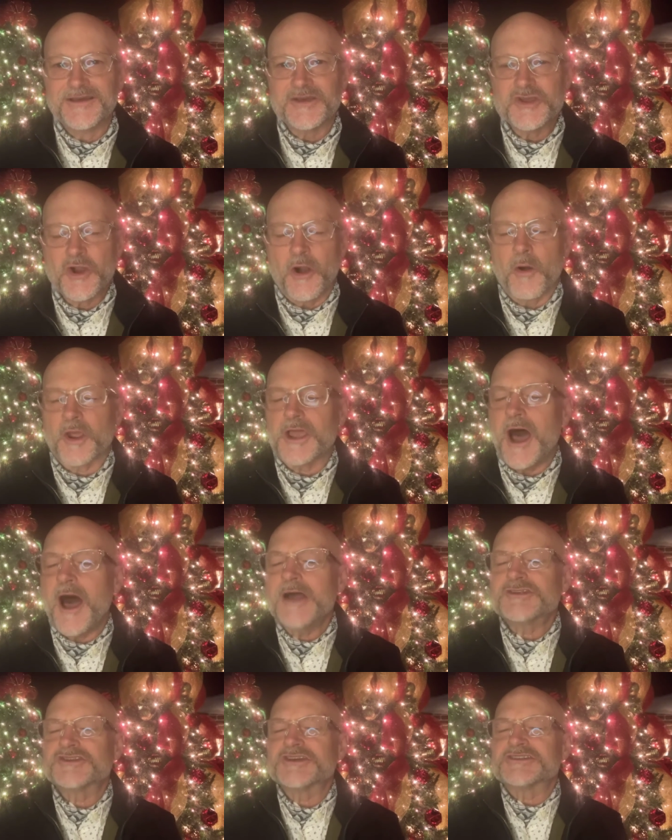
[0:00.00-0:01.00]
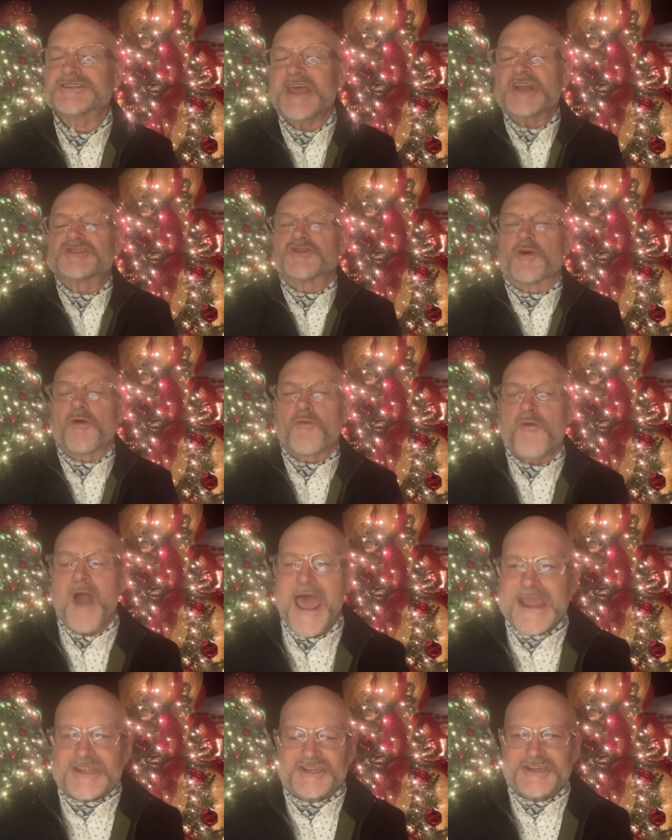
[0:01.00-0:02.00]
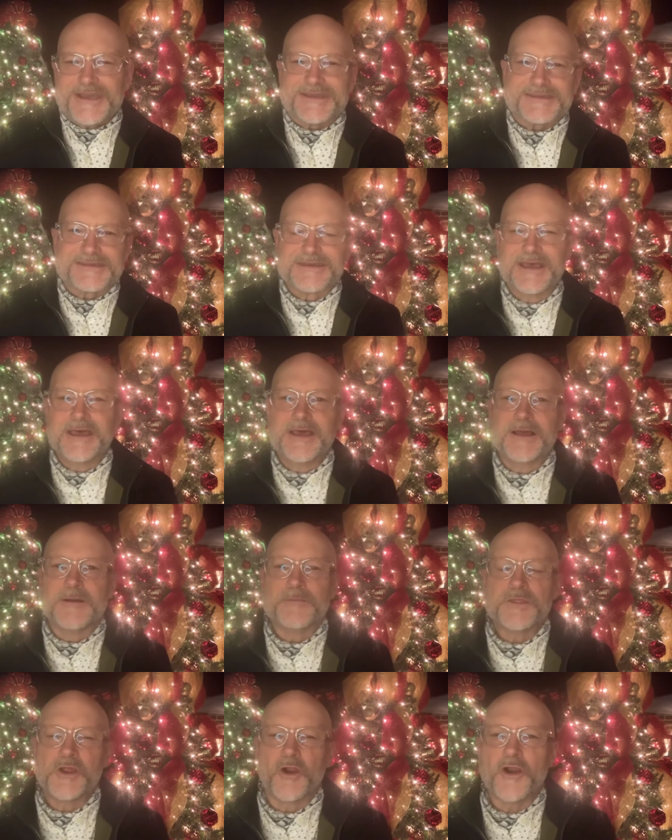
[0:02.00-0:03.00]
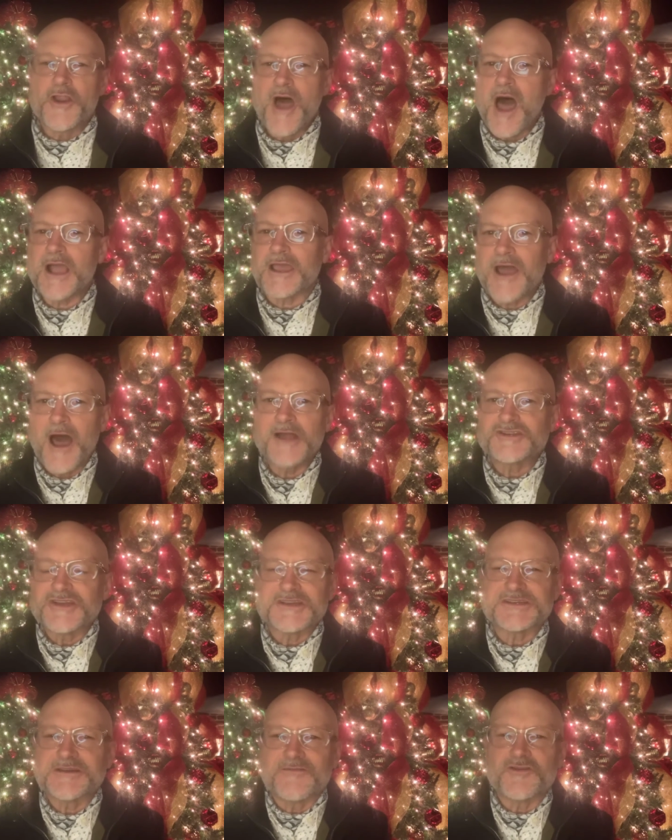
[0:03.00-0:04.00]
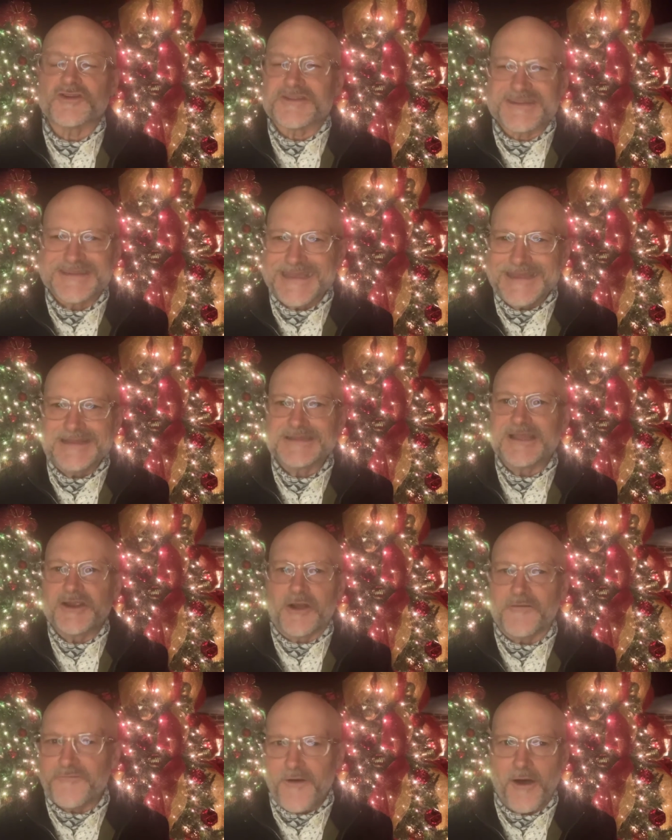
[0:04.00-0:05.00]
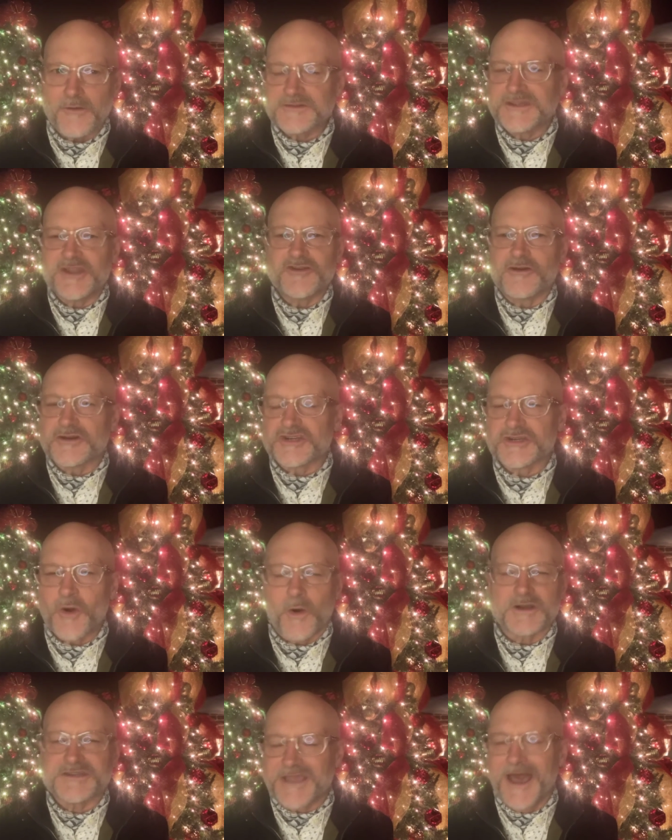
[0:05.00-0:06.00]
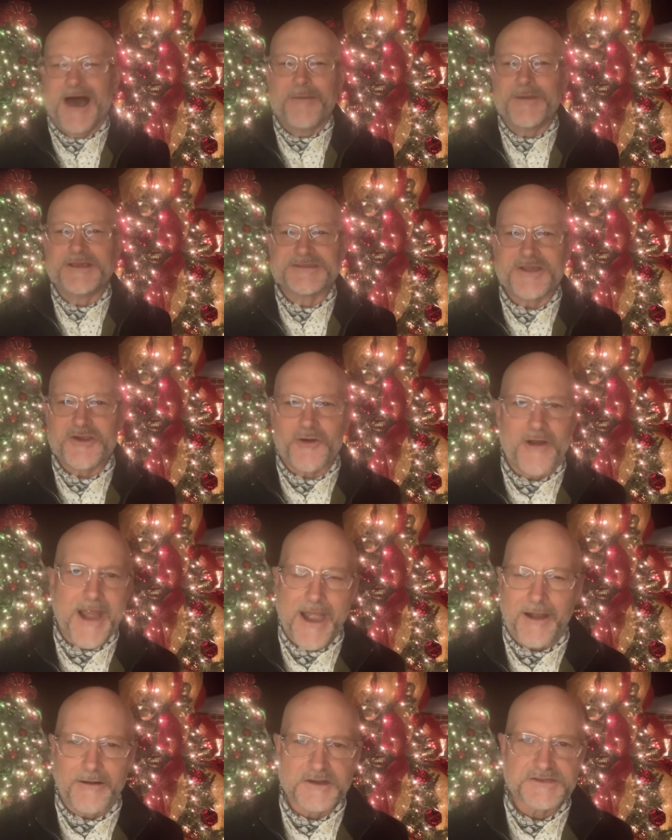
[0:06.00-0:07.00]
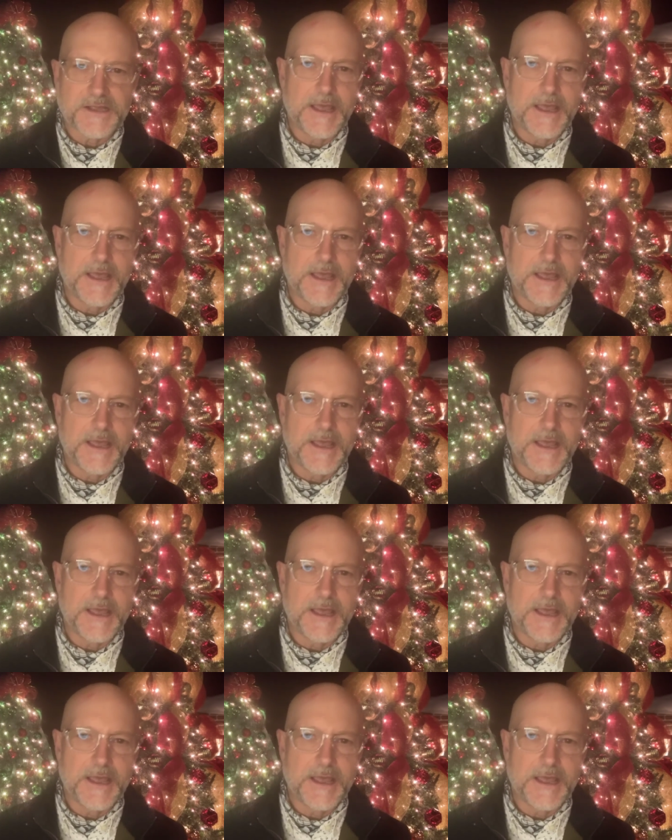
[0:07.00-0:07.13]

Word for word: You're conscious that you're righteous. You're not conscious of your sins and your faults and your shortcomings and your errors.